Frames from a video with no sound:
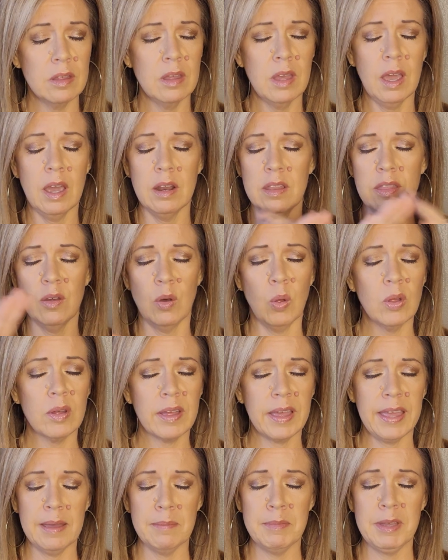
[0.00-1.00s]
out of the whole
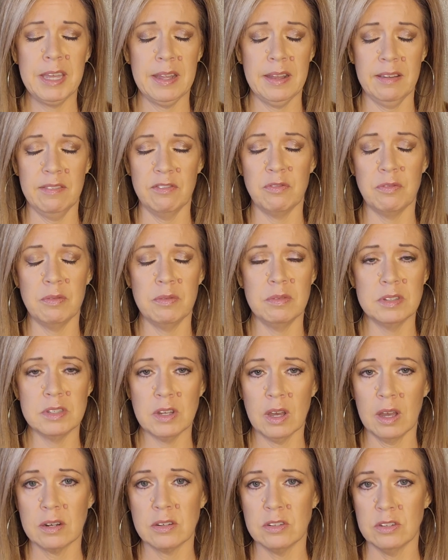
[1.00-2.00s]
gamut of
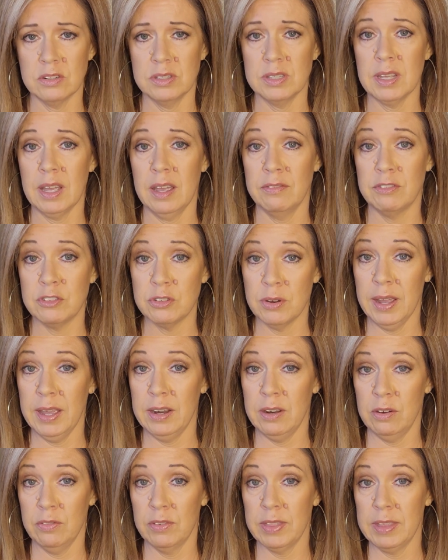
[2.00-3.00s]
doctors I've
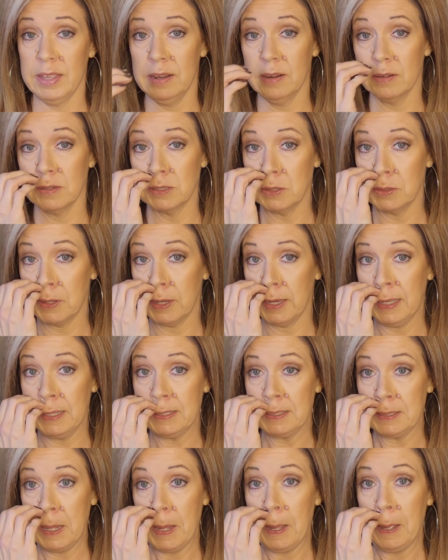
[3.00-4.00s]
tried over the years, you
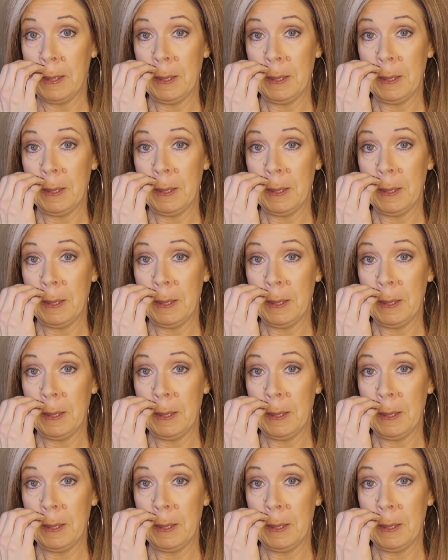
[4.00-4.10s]
guys.